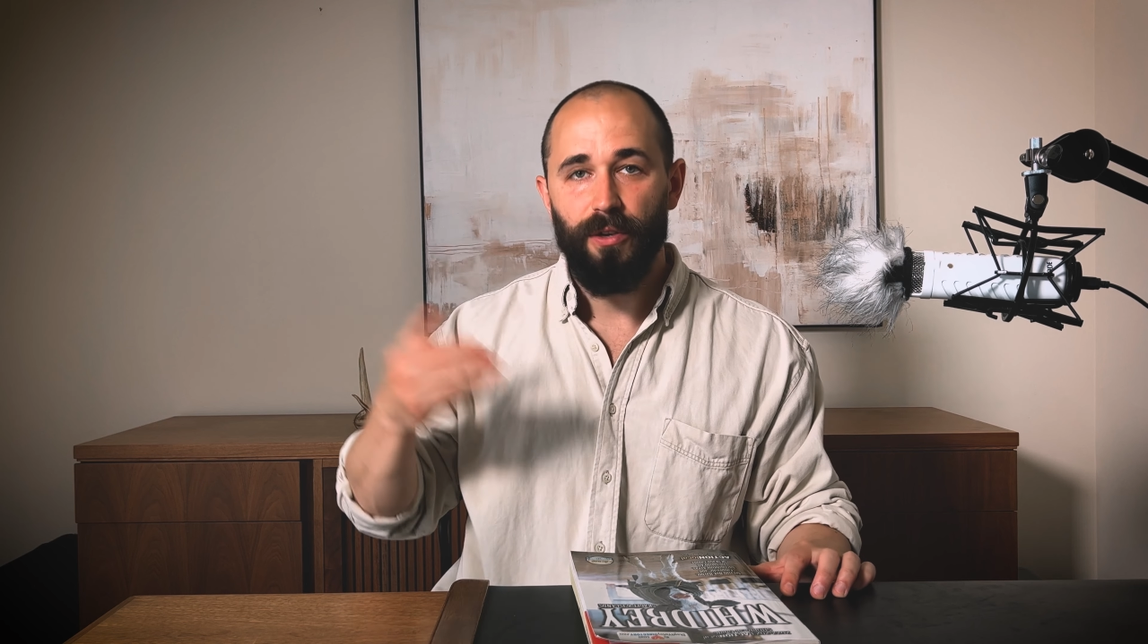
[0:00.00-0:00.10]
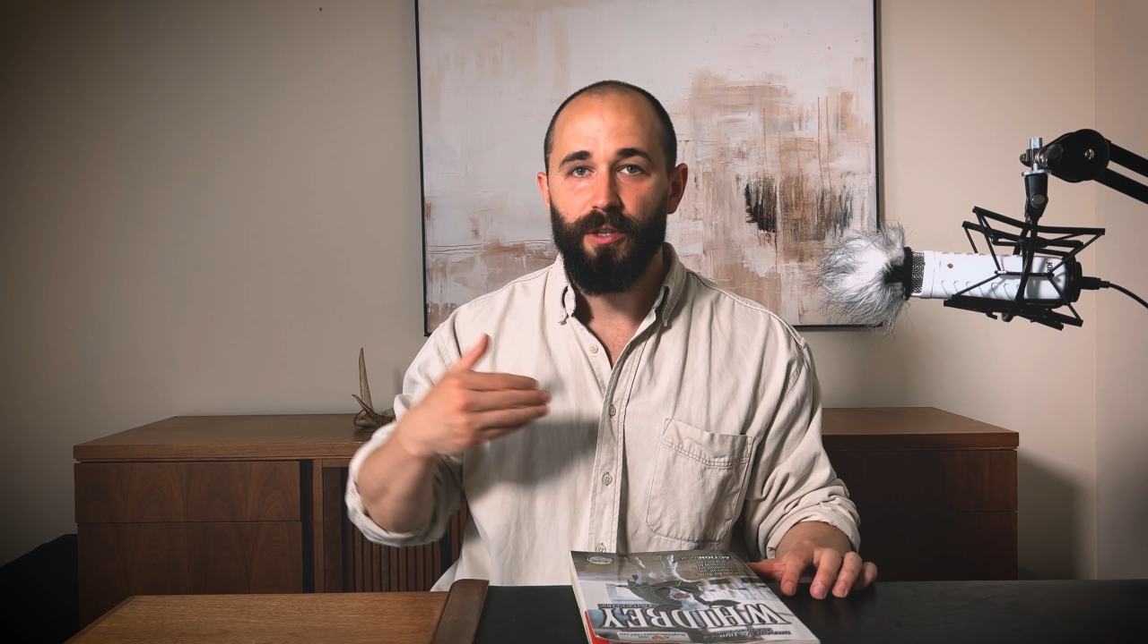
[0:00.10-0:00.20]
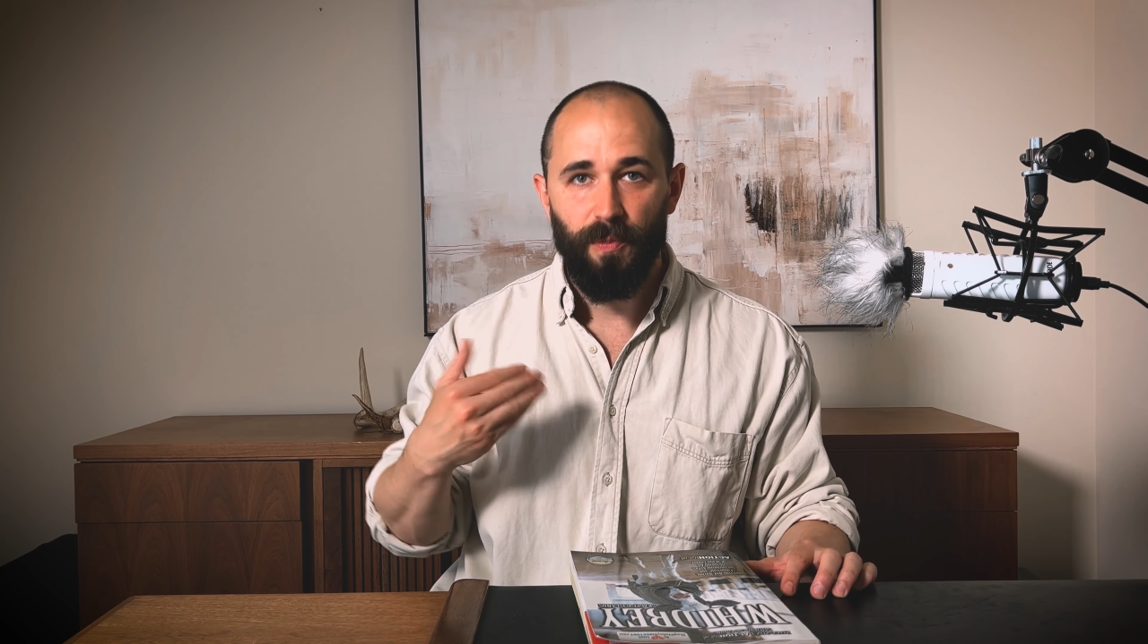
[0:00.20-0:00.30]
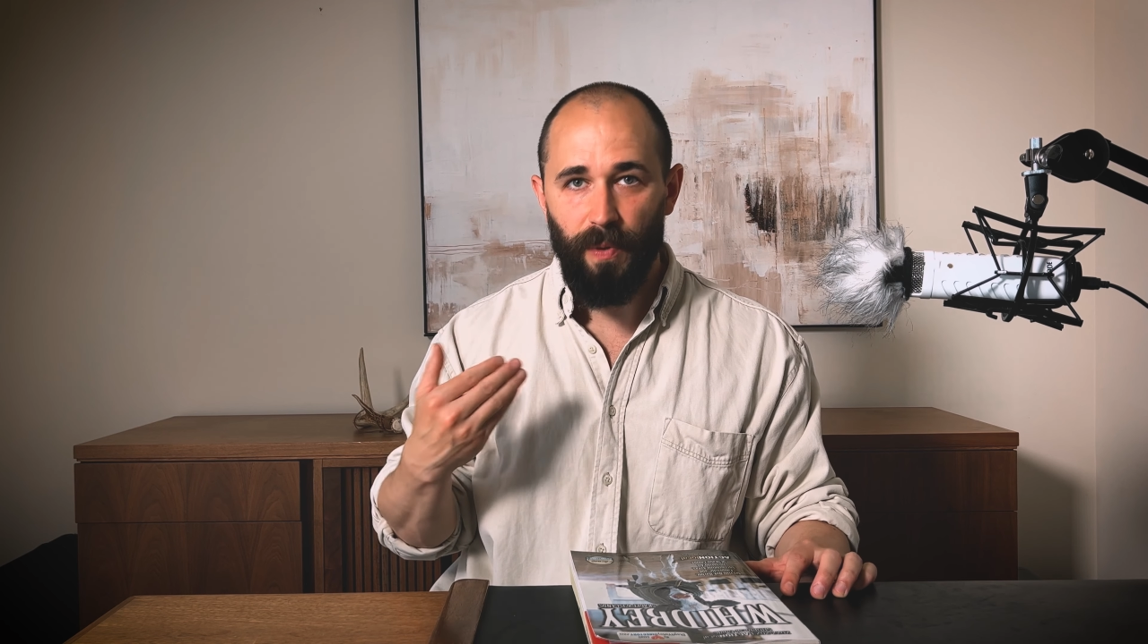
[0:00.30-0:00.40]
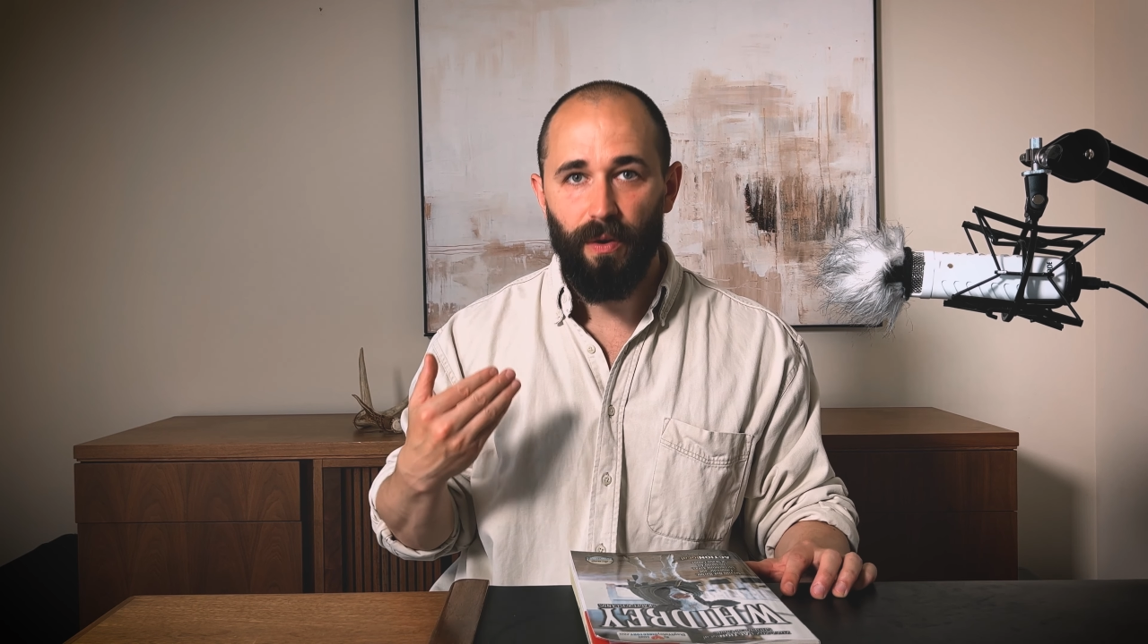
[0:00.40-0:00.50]
your
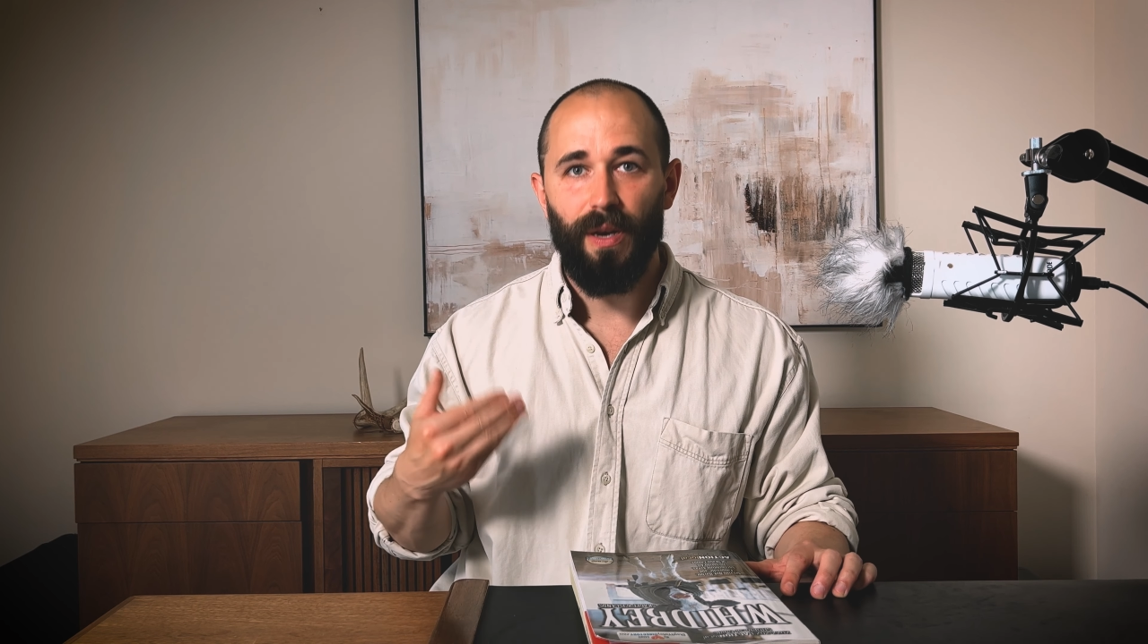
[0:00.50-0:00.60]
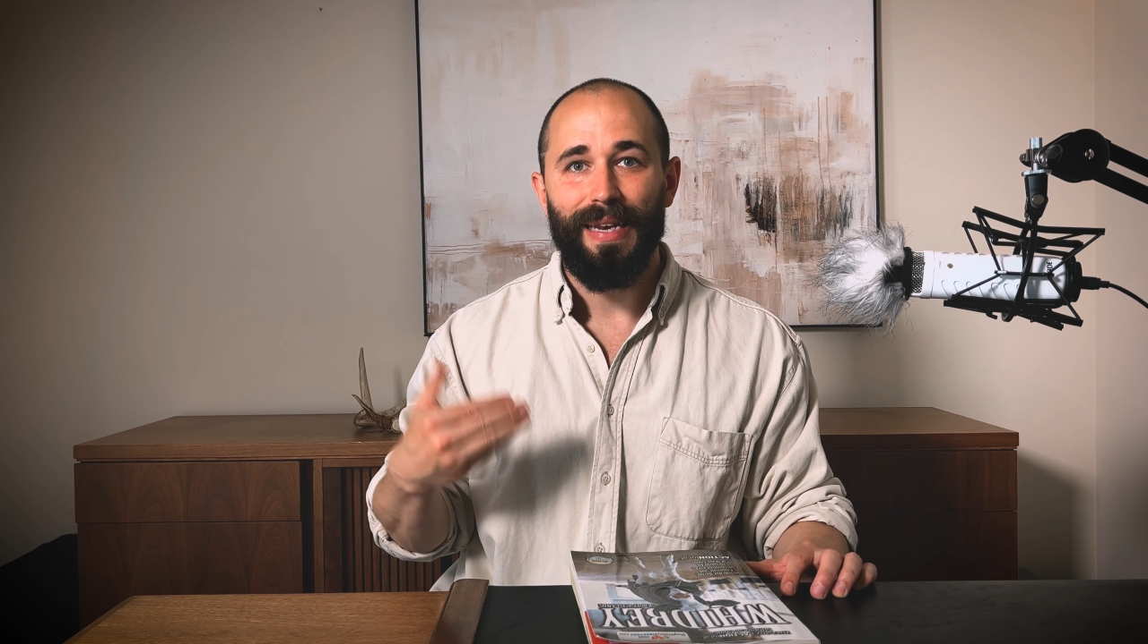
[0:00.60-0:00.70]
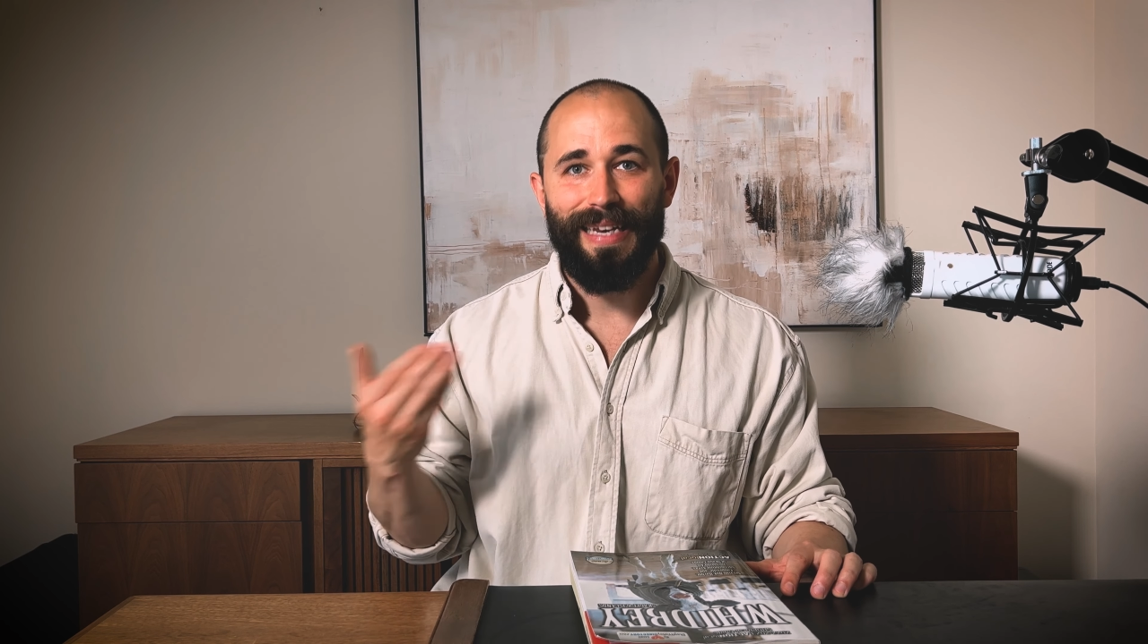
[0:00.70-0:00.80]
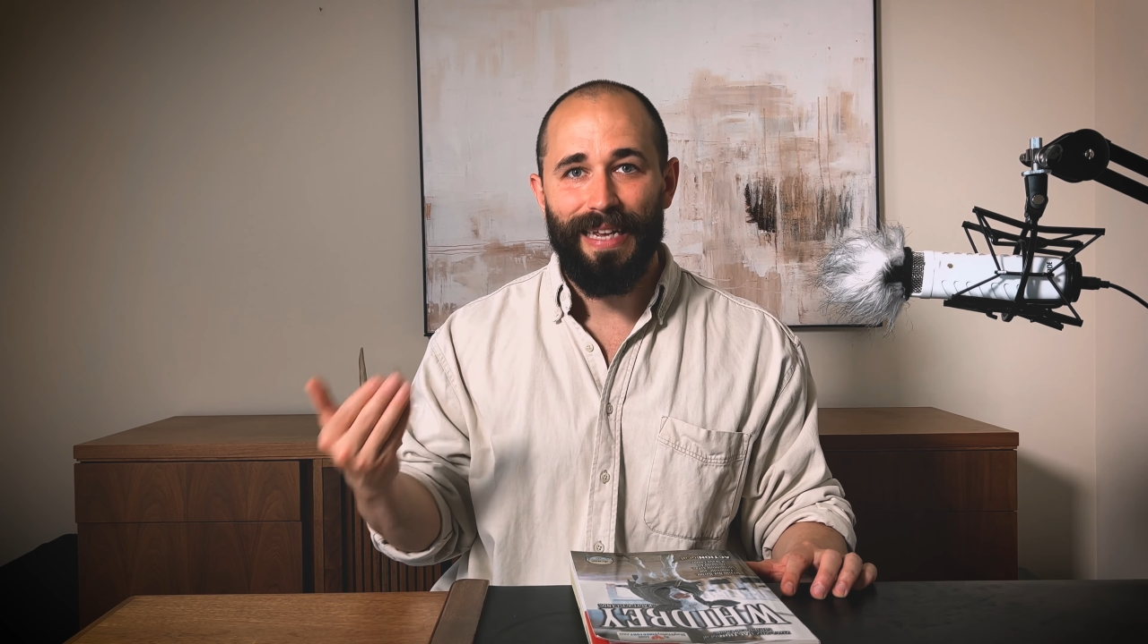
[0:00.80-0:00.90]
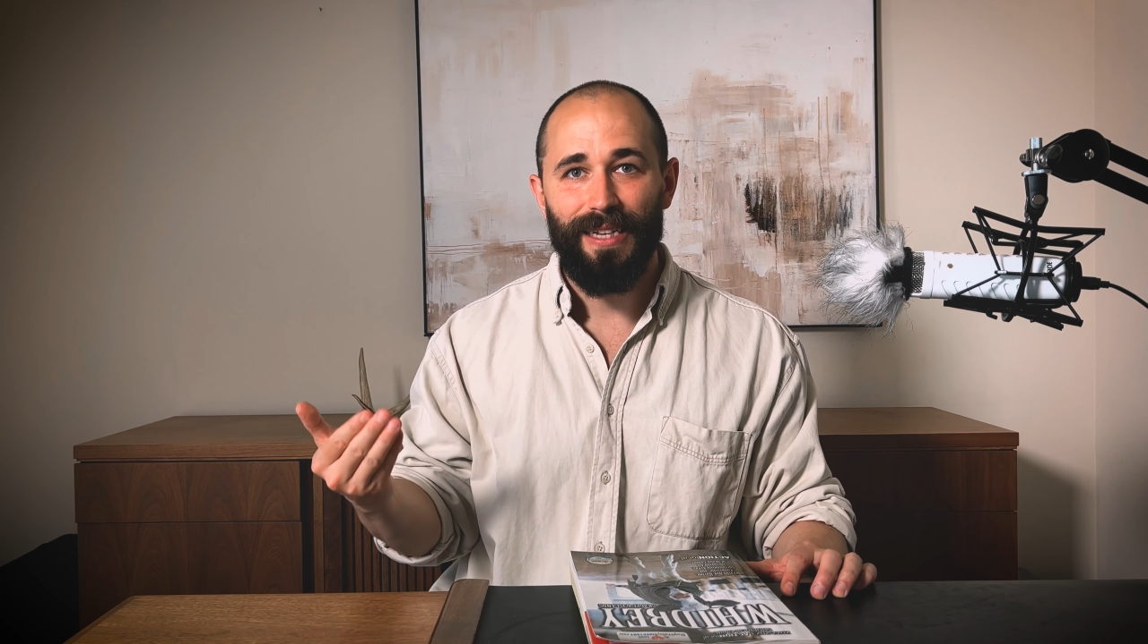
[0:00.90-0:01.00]
spirit
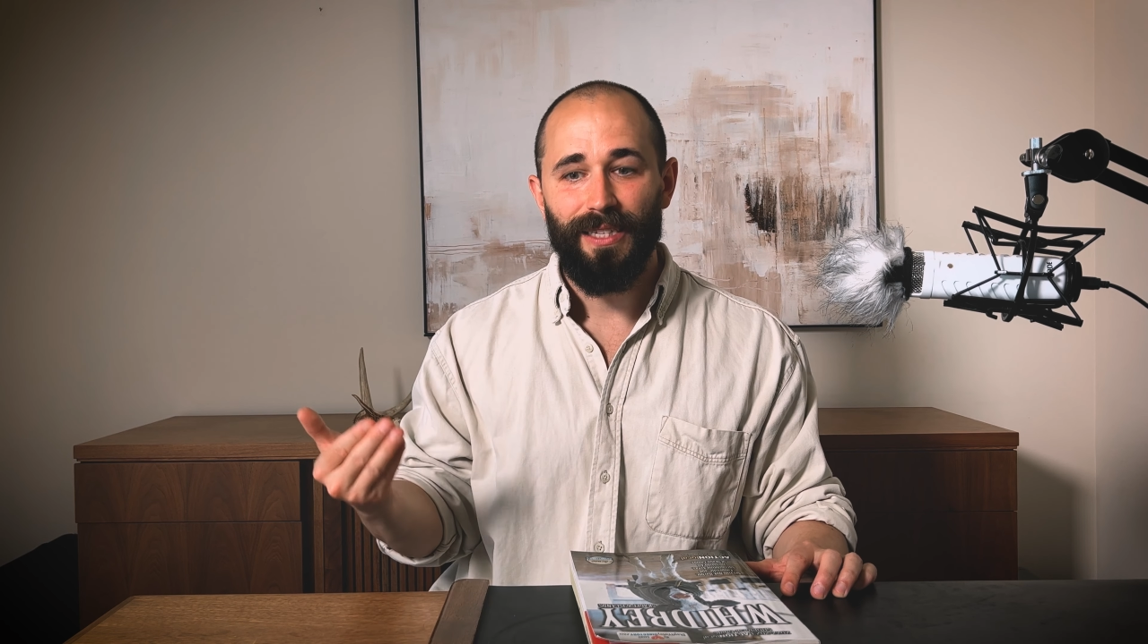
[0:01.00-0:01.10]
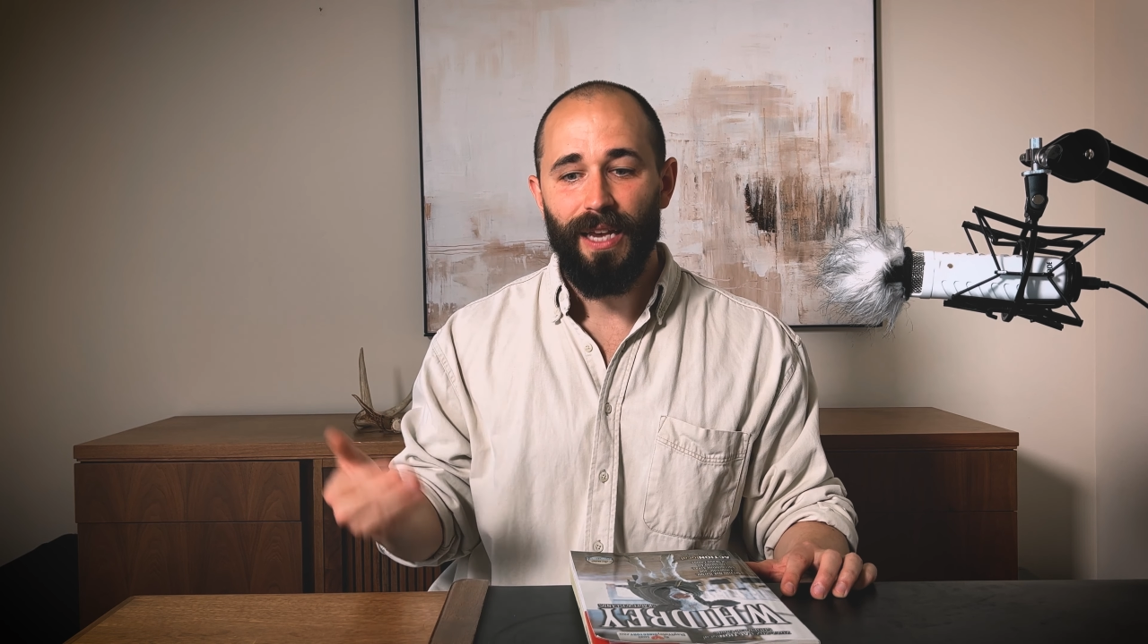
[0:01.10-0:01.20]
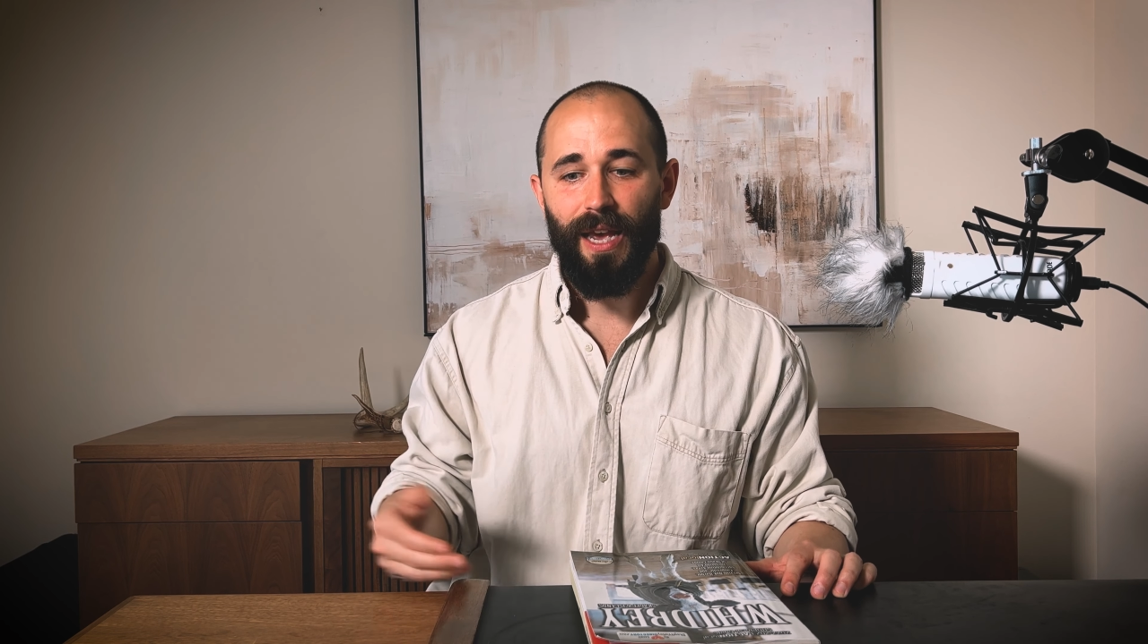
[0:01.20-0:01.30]
needs